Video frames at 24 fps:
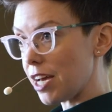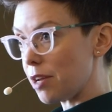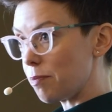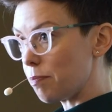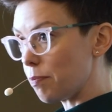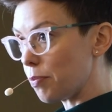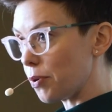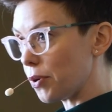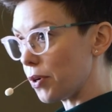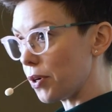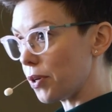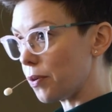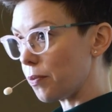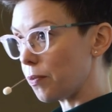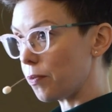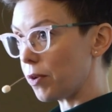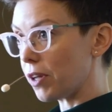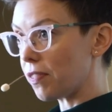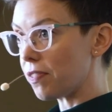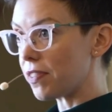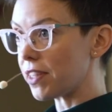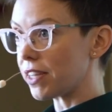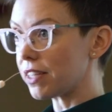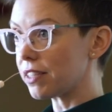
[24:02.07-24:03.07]
and
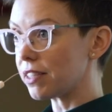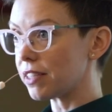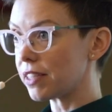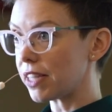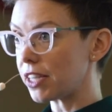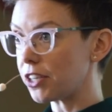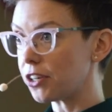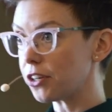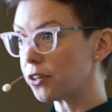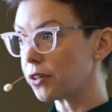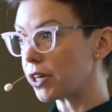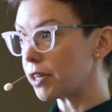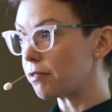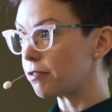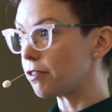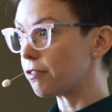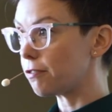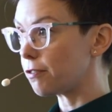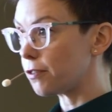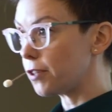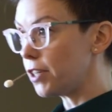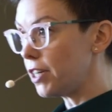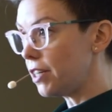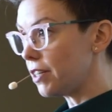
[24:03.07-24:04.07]
put one thing that you're
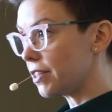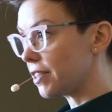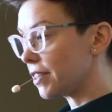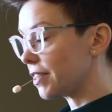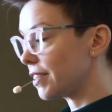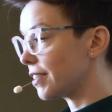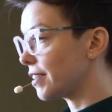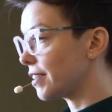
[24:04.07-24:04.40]
grateful for.